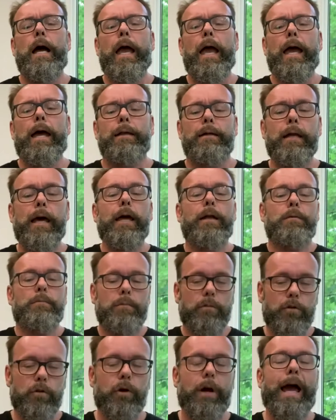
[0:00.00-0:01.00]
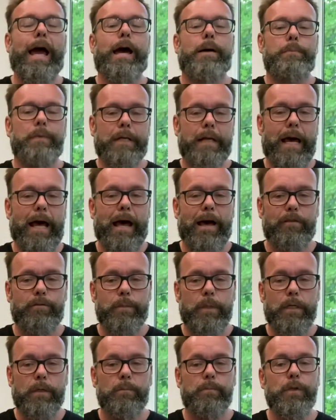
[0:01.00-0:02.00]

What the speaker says: And they're happy to have me.